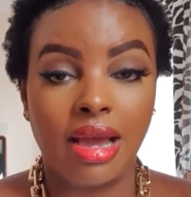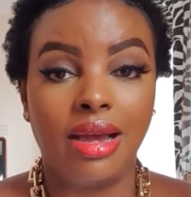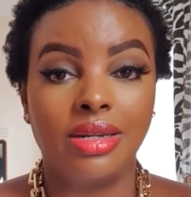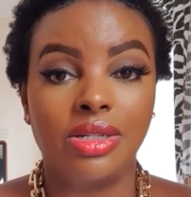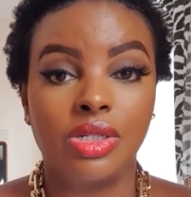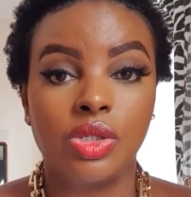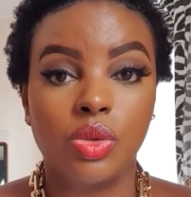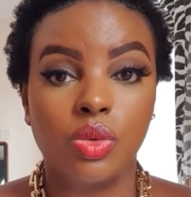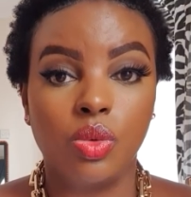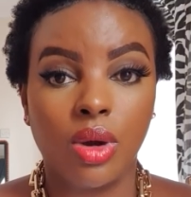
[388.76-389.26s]

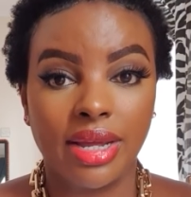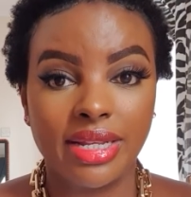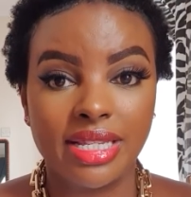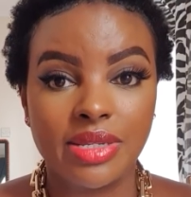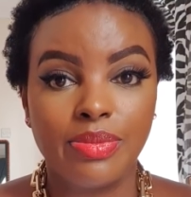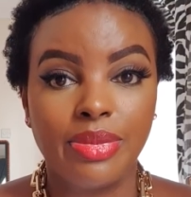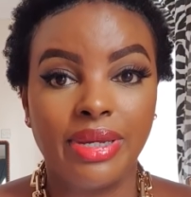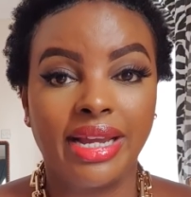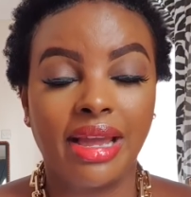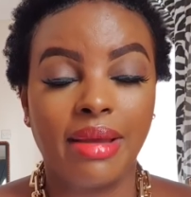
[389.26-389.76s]
towards
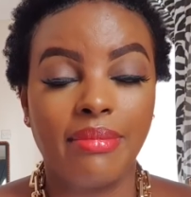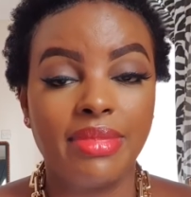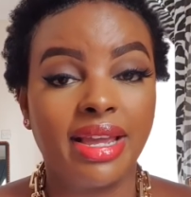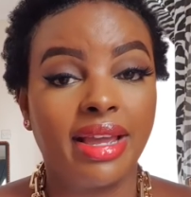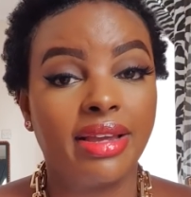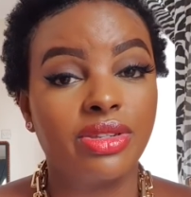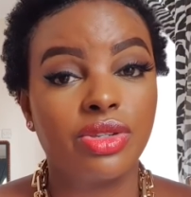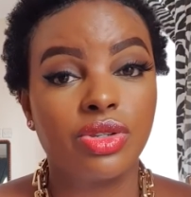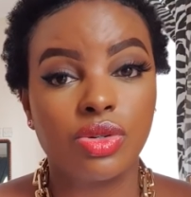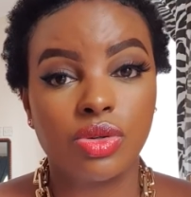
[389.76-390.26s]
becoming
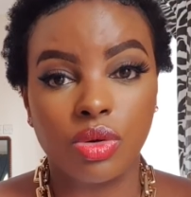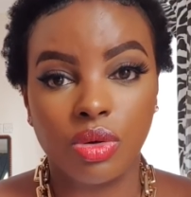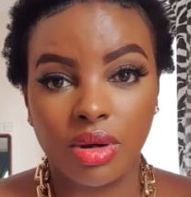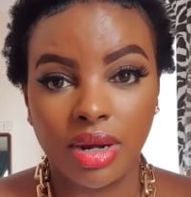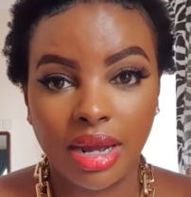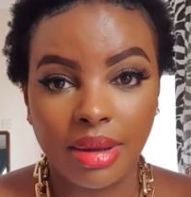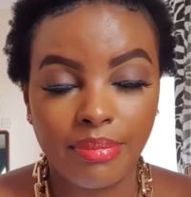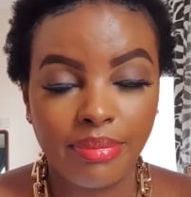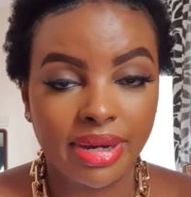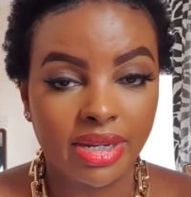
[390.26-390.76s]
a
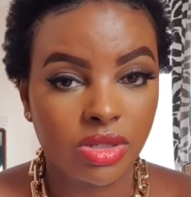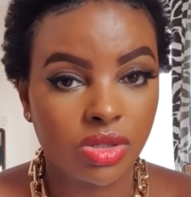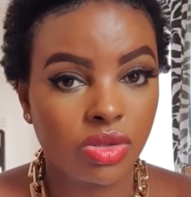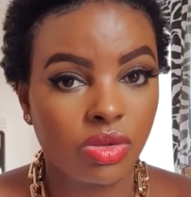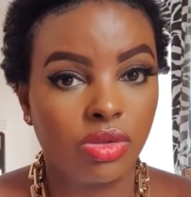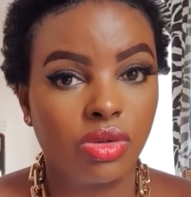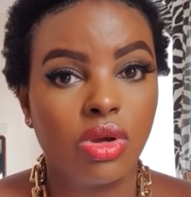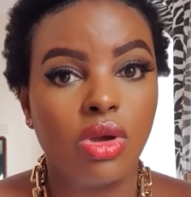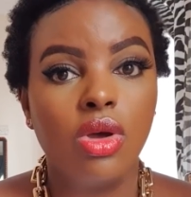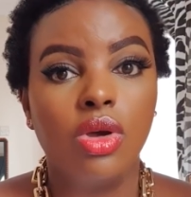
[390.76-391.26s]
stronger
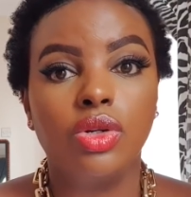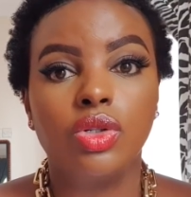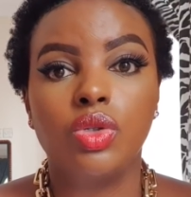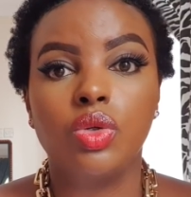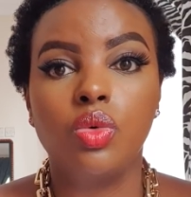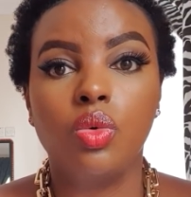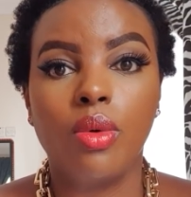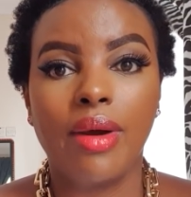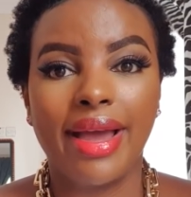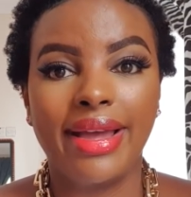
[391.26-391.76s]
person,
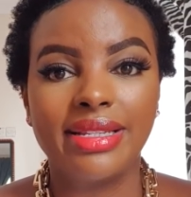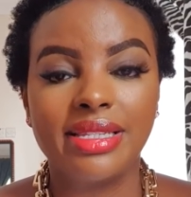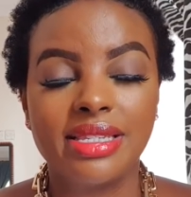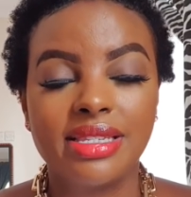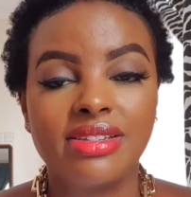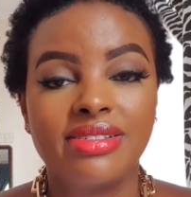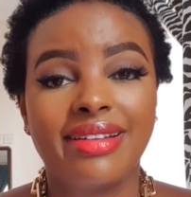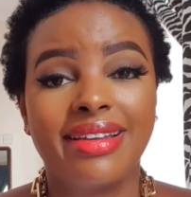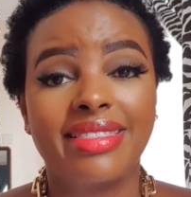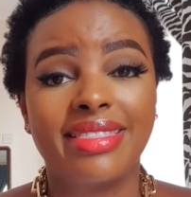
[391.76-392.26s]
towards
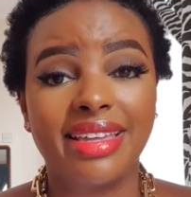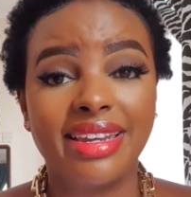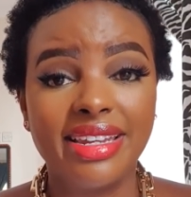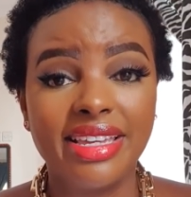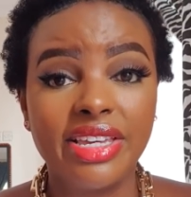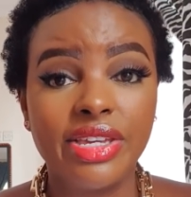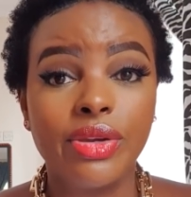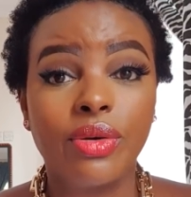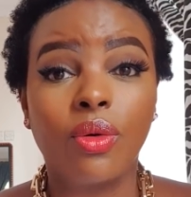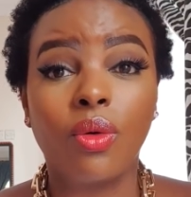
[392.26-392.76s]

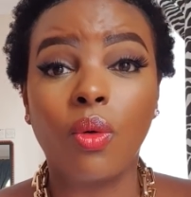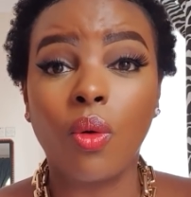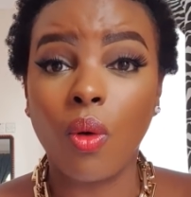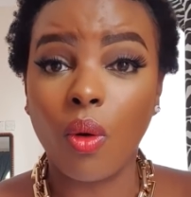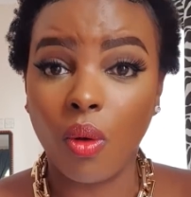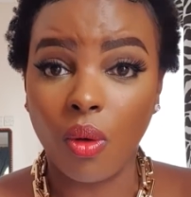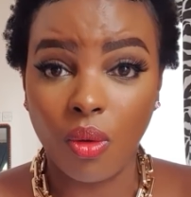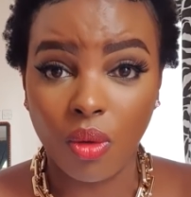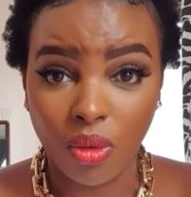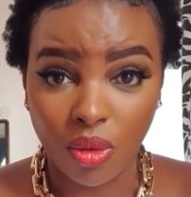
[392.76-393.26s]
strengthening your
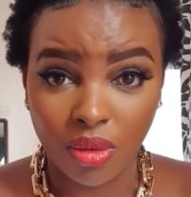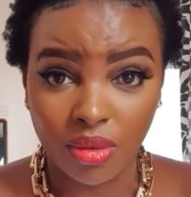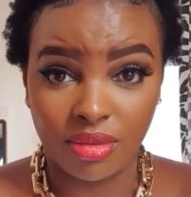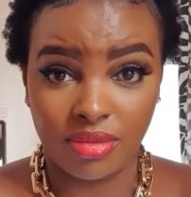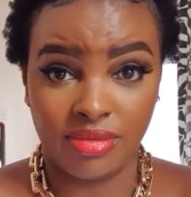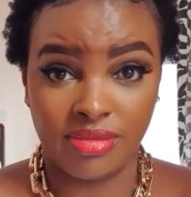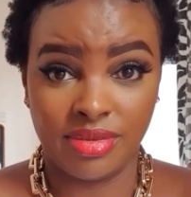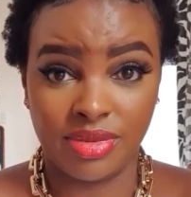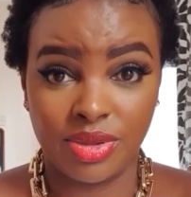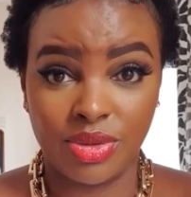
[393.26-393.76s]
core,
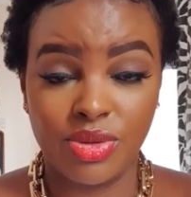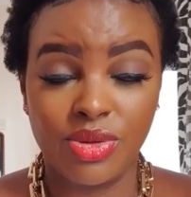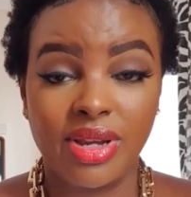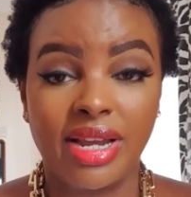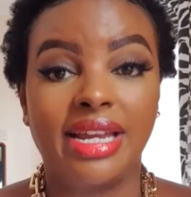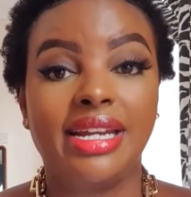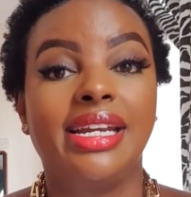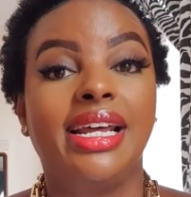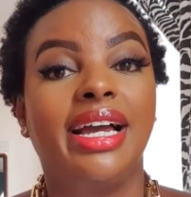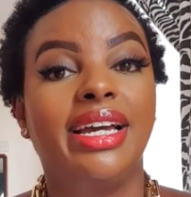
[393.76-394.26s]
so you
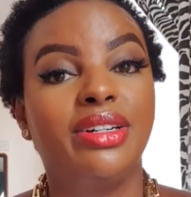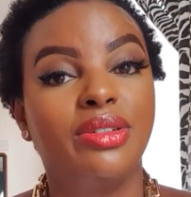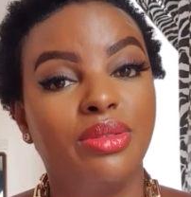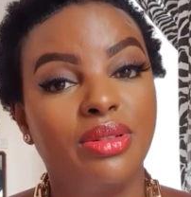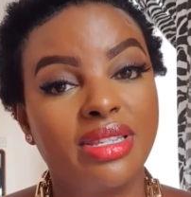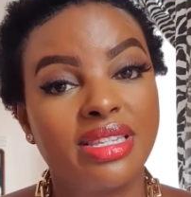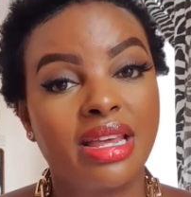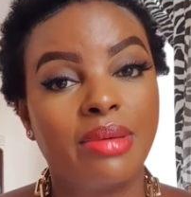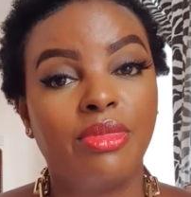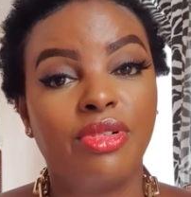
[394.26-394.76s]
can handle
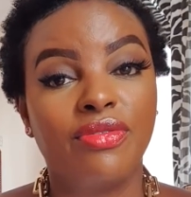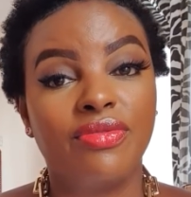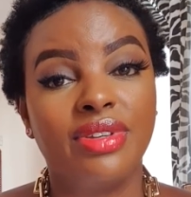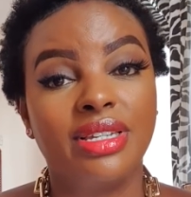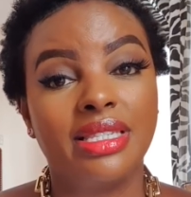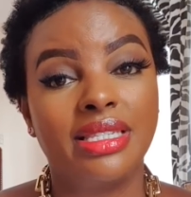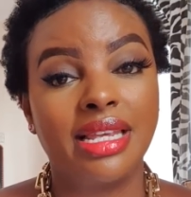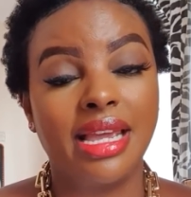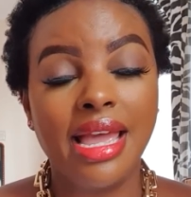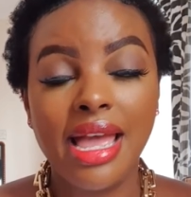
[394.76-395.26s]
some of
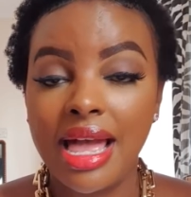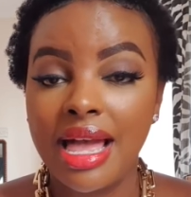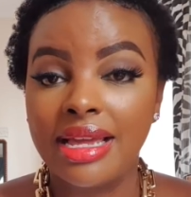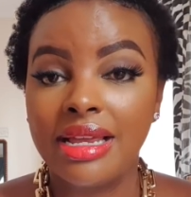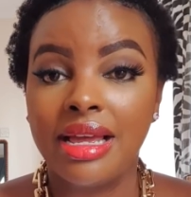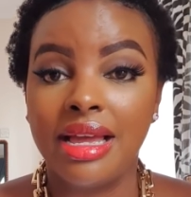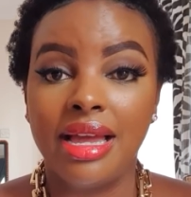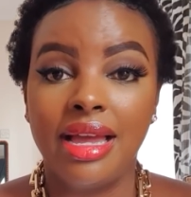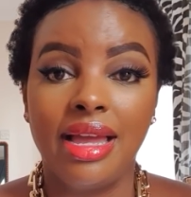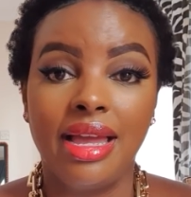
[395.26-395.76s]
these
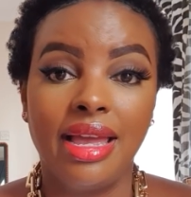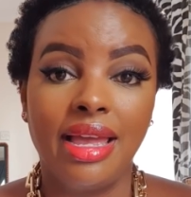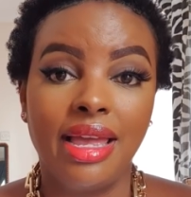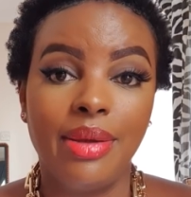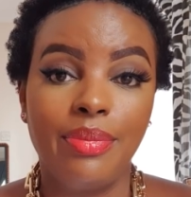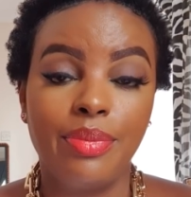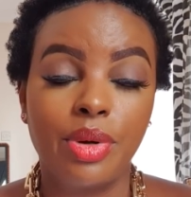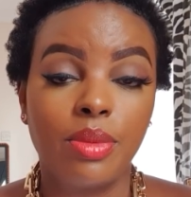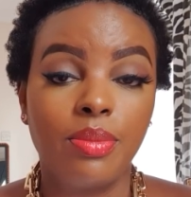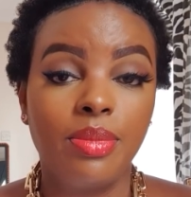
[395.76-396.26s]

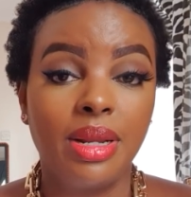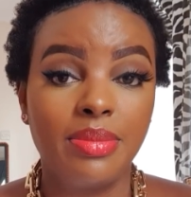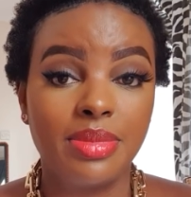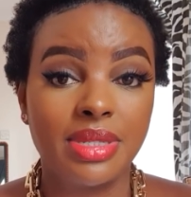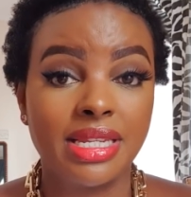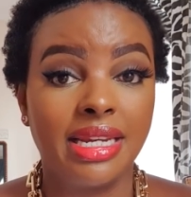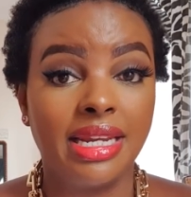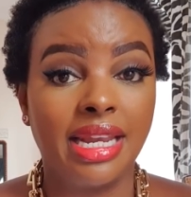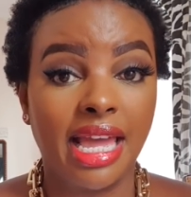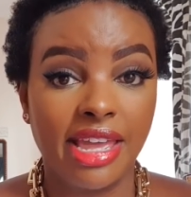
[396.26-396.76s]
problems
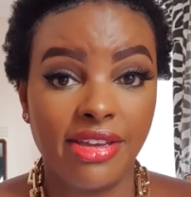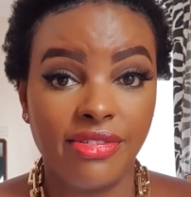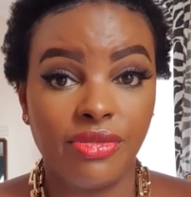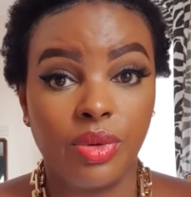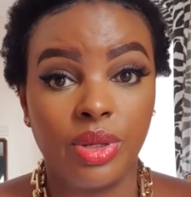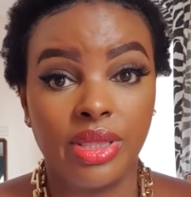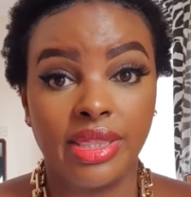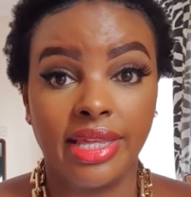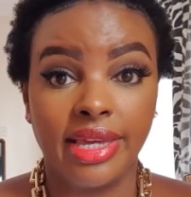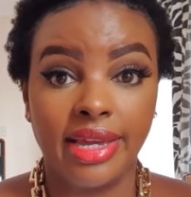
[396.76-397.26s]
in life
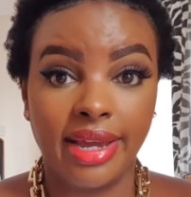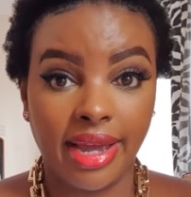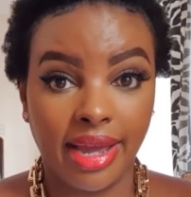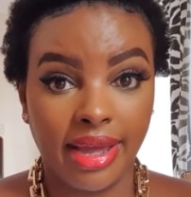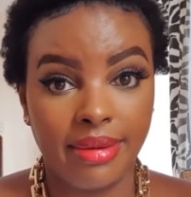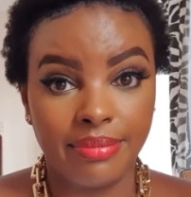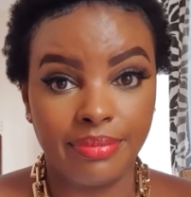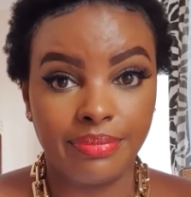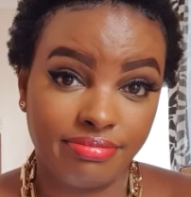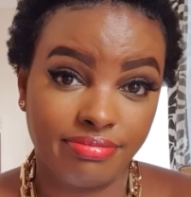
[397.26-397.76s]
when they
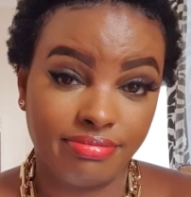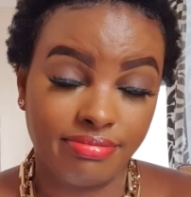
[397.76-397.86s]
come.